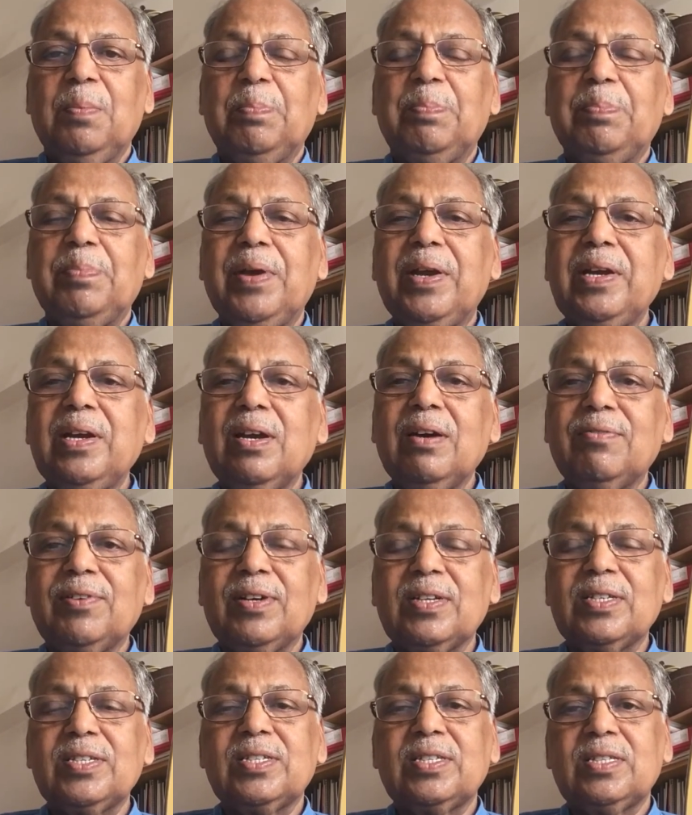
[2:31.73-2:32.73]
Many of
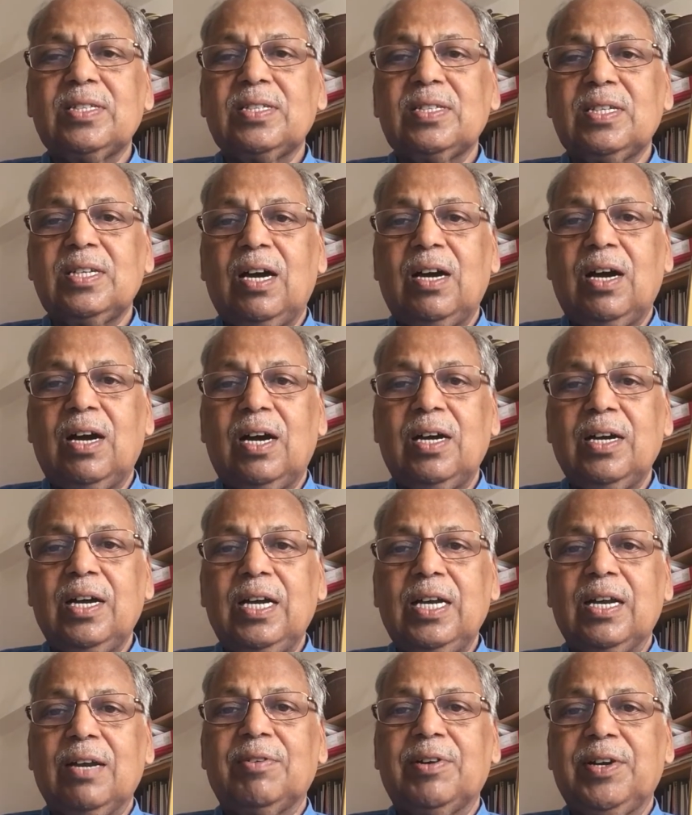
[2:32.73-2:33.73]
us,
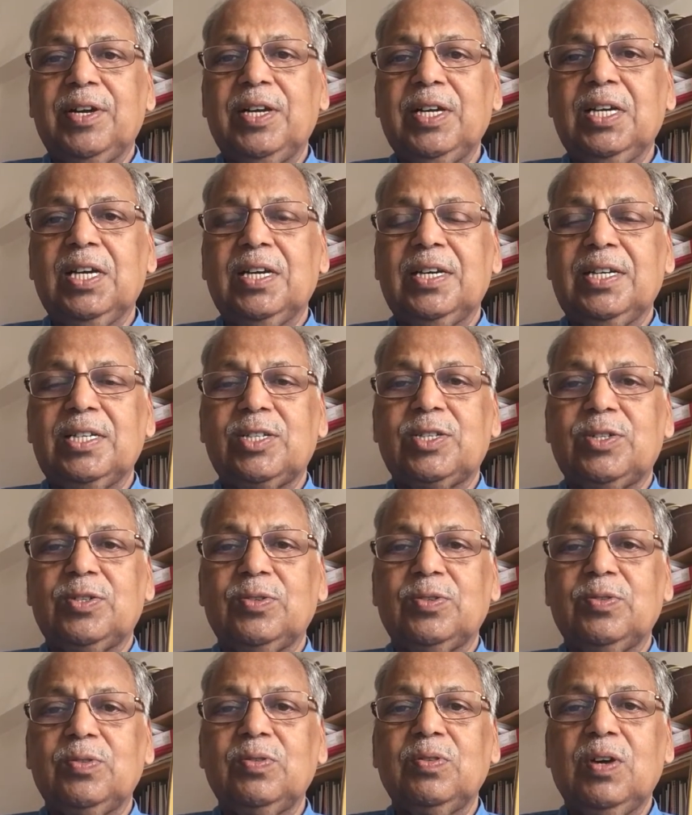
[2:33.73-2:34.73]
in our eagerness
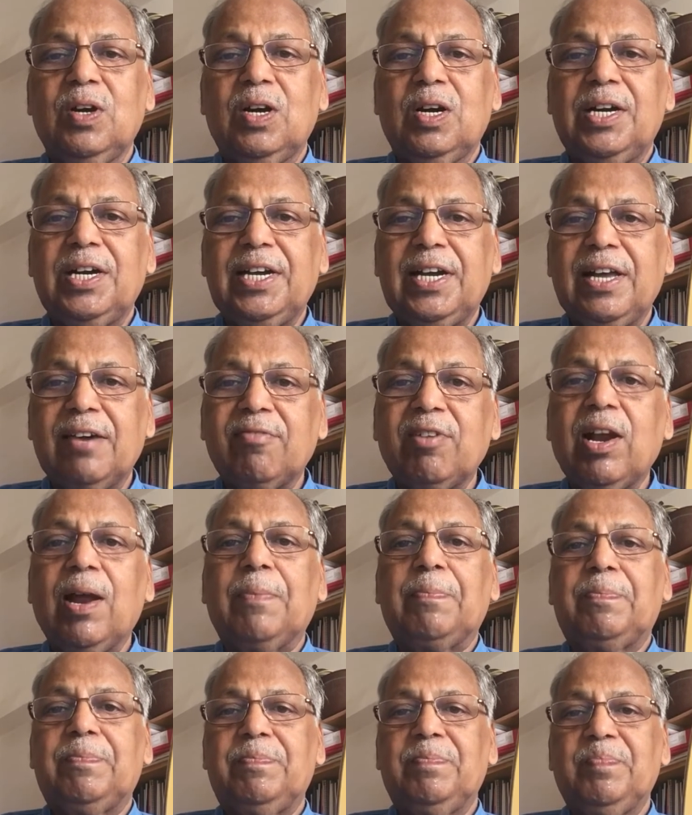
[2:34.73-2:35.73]
to
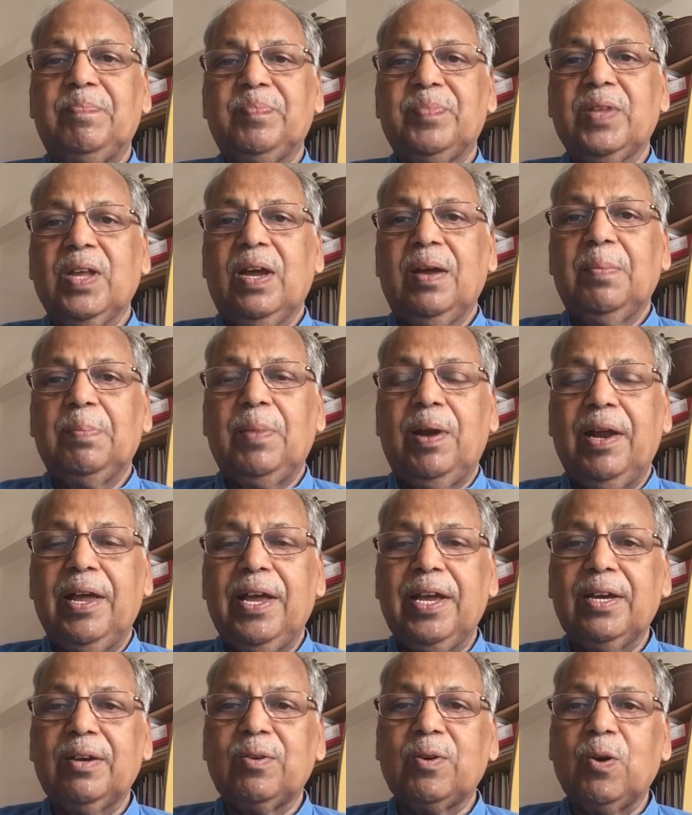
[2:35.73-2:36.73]
develop,
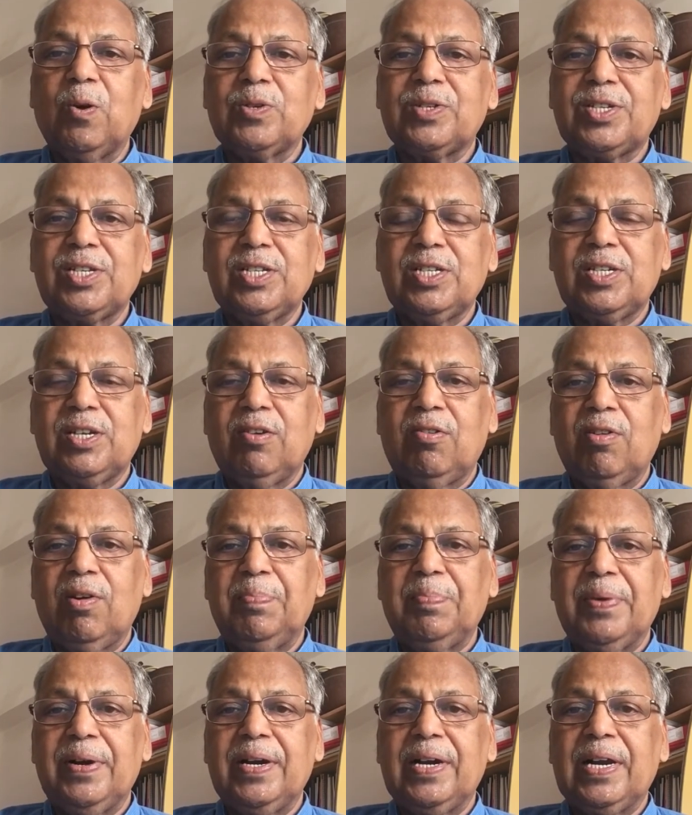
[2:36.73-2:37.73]
laying roads is
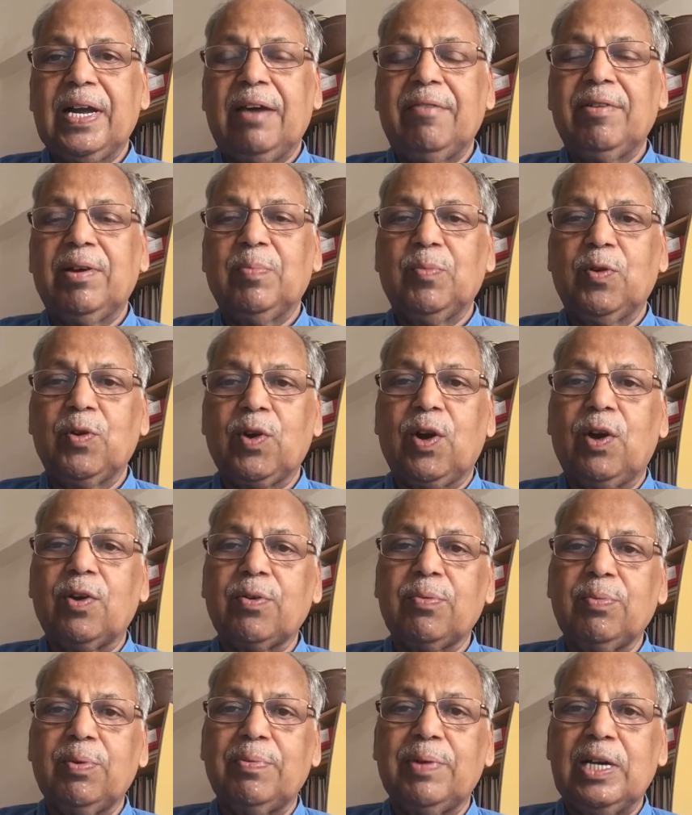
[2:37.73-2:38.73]
development, having more
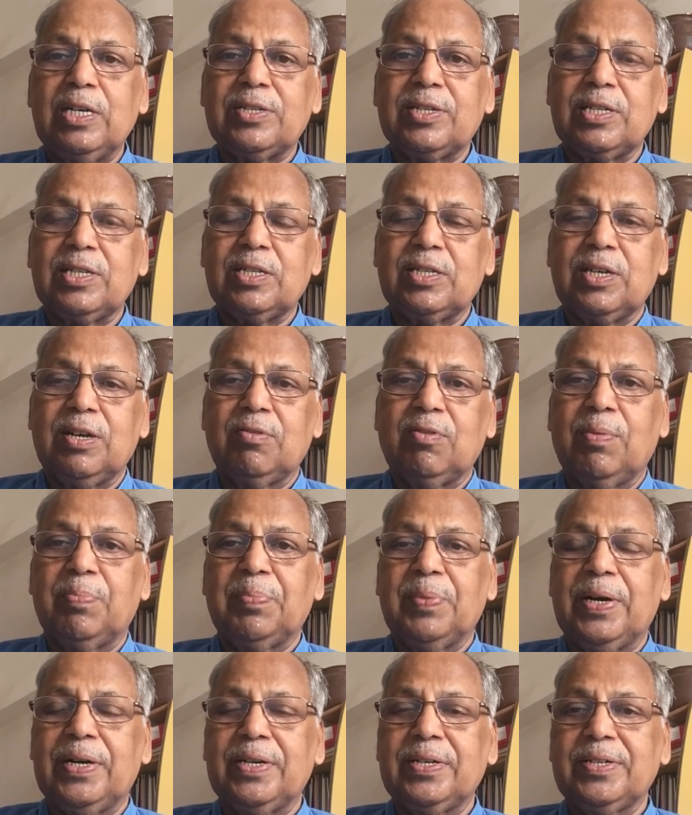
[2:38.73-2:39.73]
automobiles is
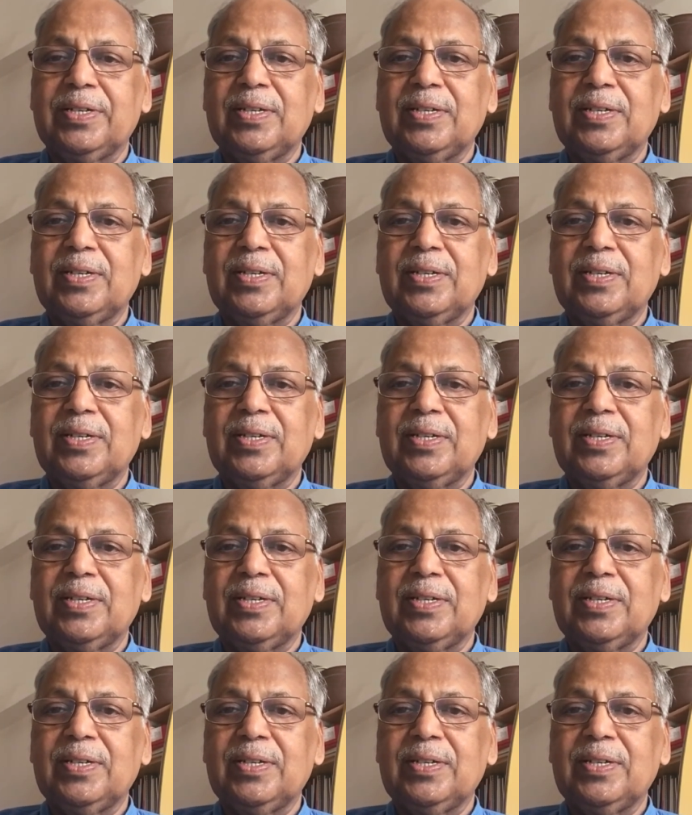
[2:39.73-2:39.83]
development,